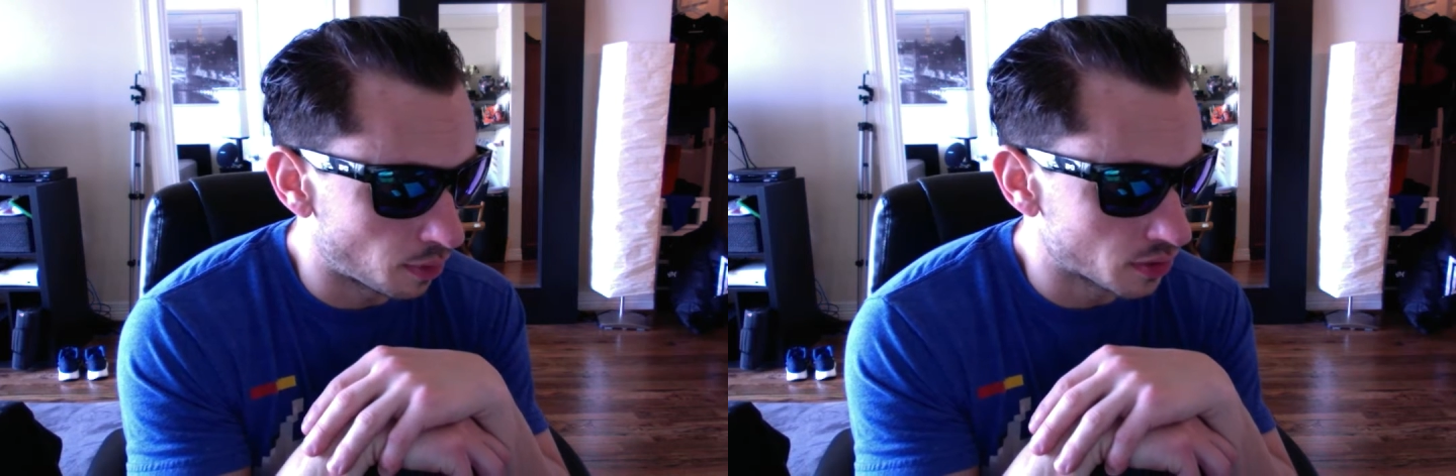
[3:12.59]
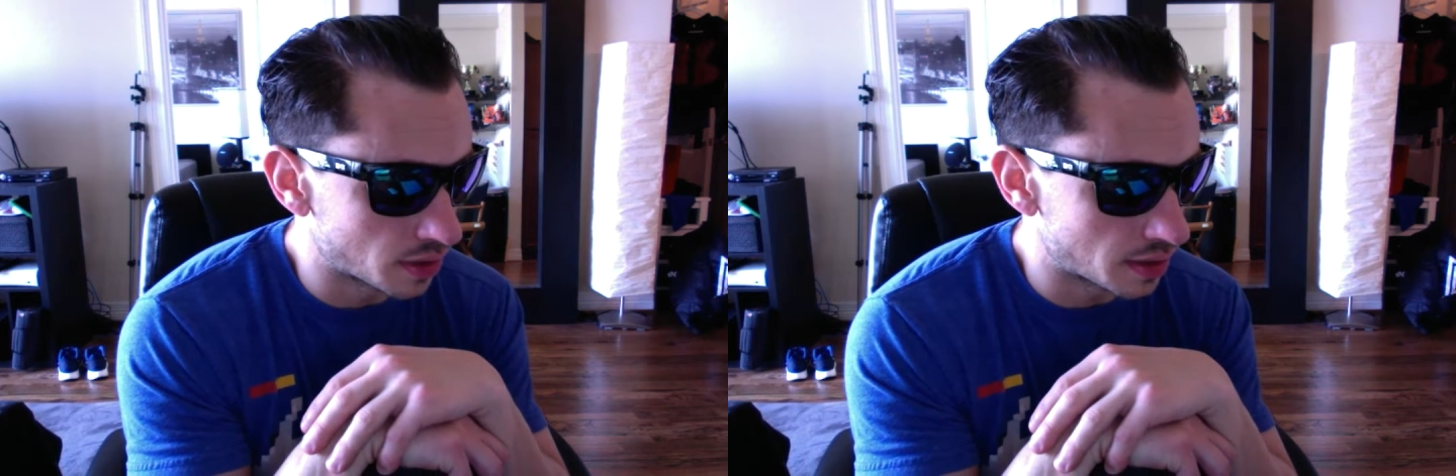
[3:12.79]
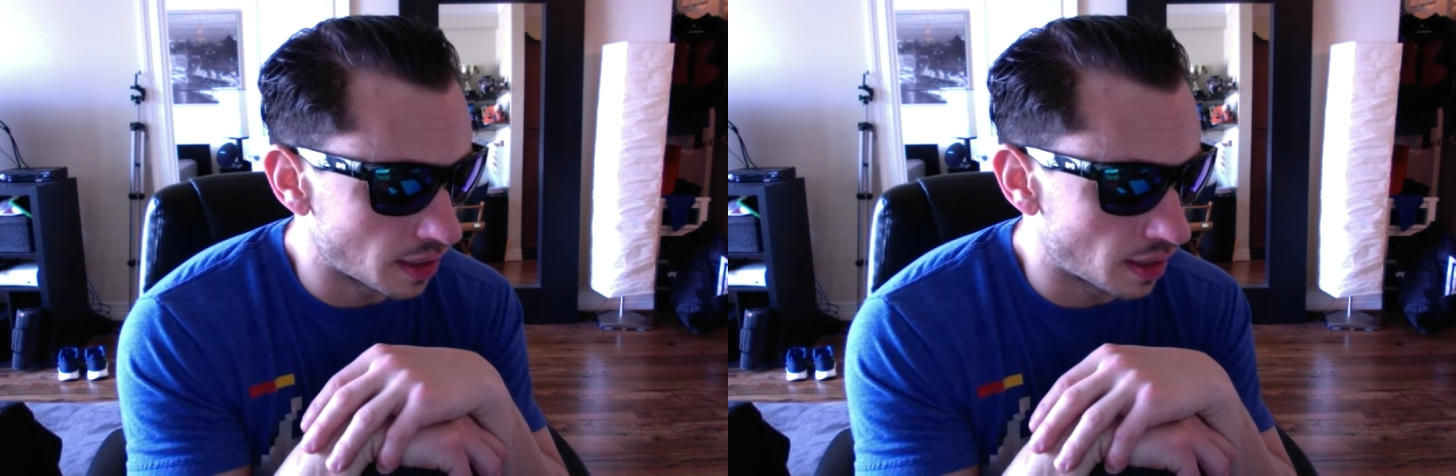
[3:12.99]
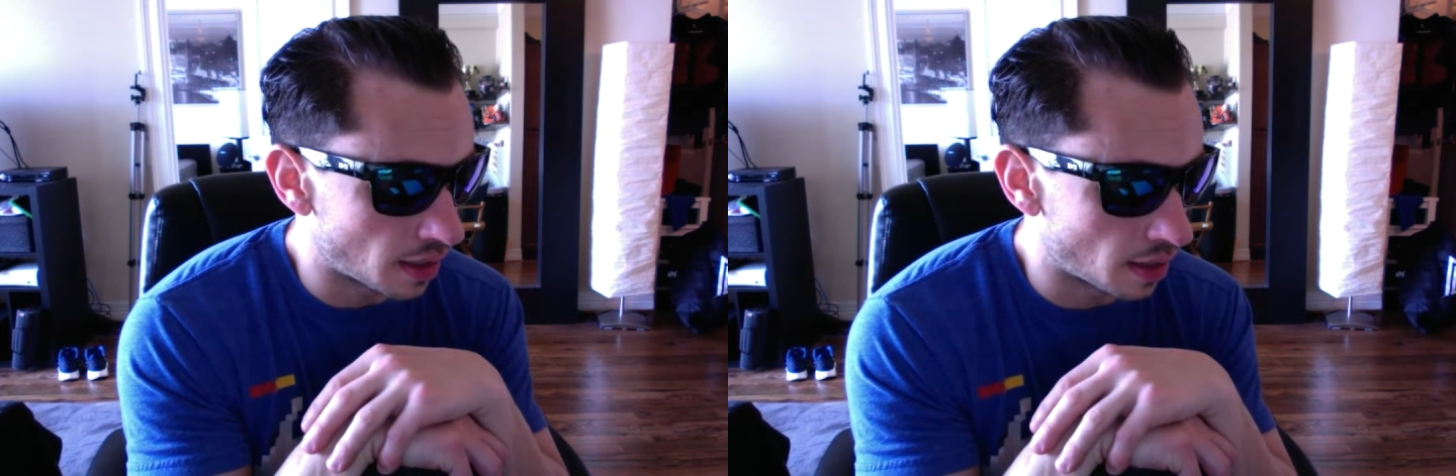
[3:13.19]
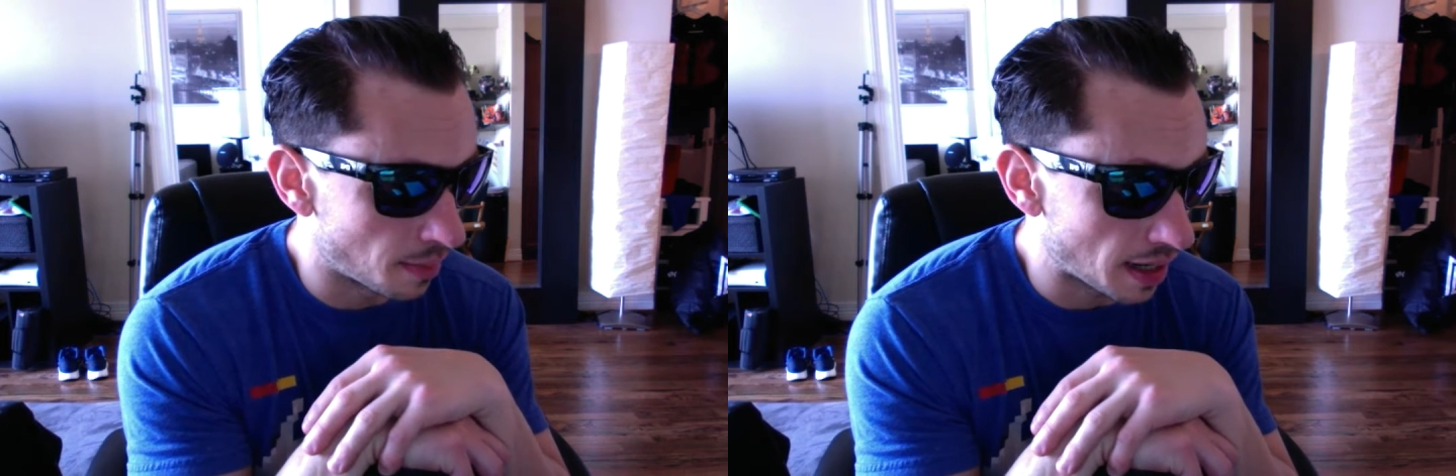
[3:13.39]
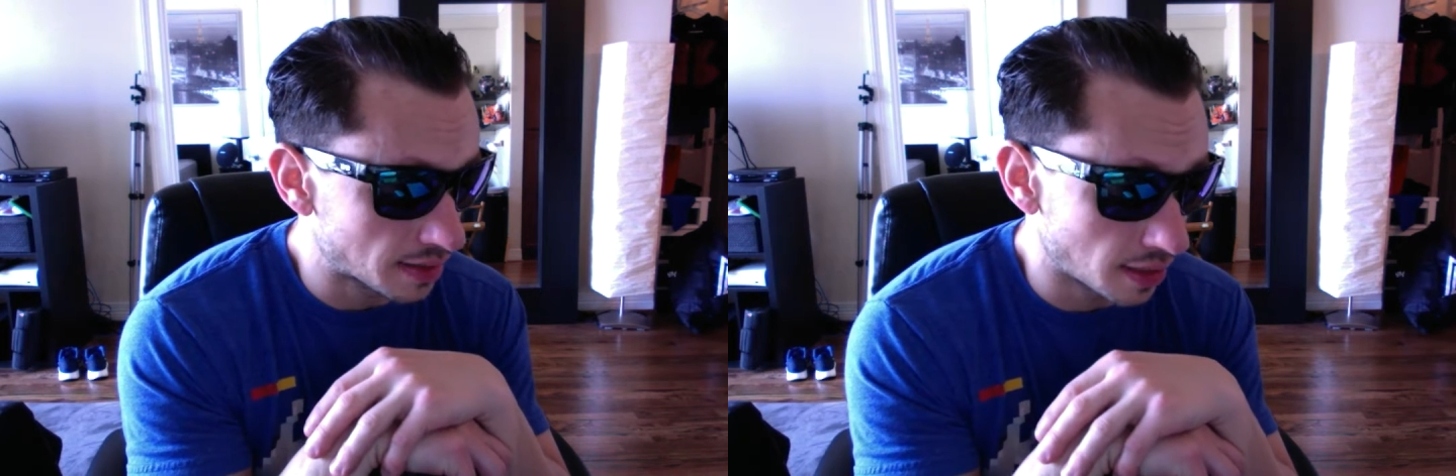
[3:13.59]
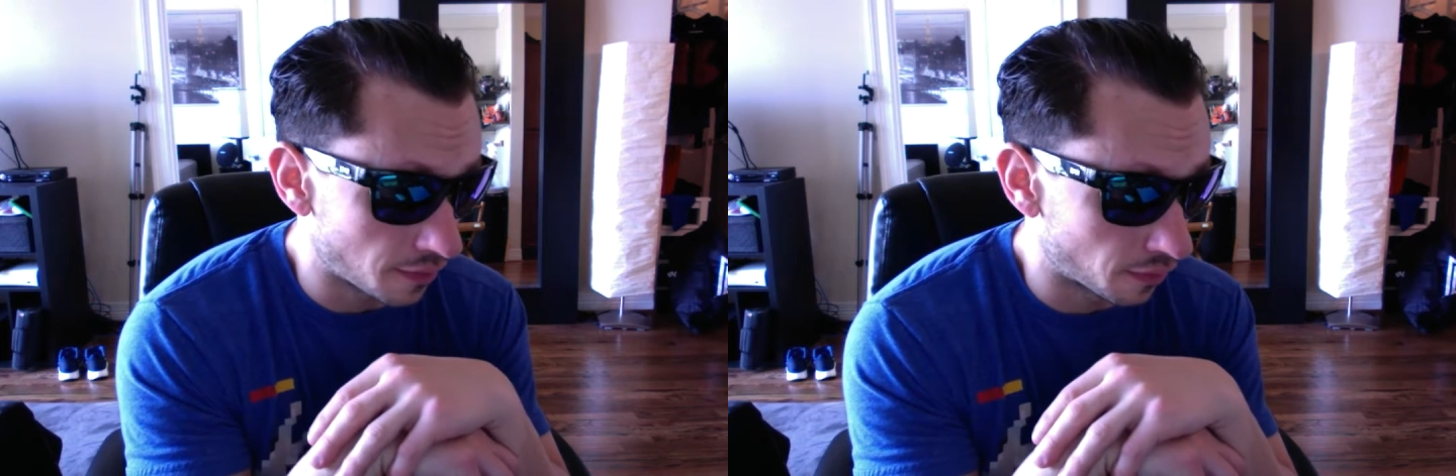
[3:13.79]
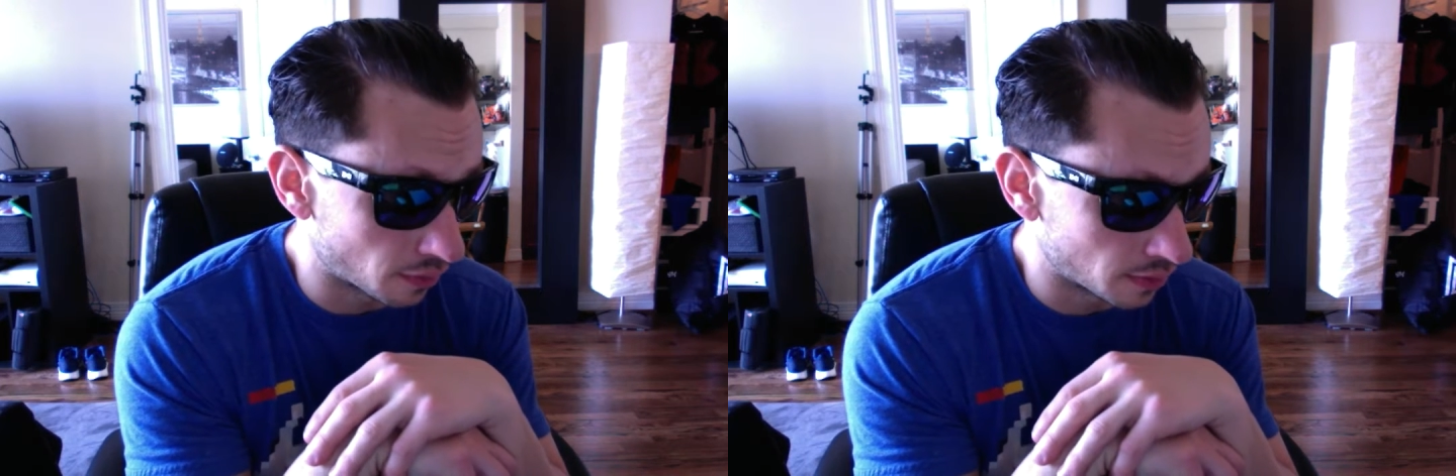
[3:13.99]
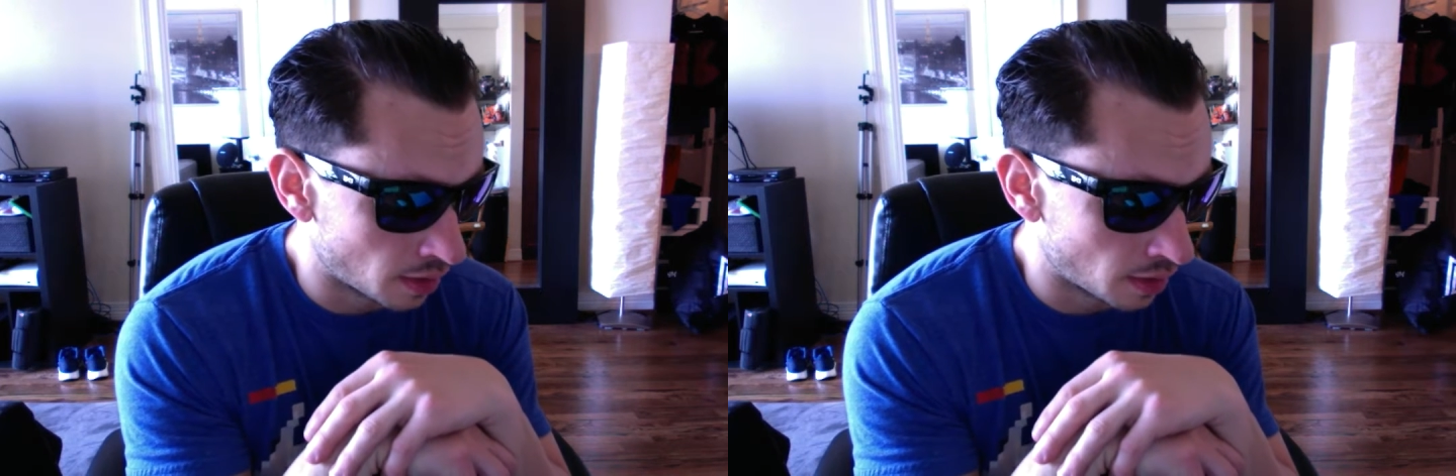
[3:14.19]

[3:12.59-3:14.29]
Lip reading: person's max effort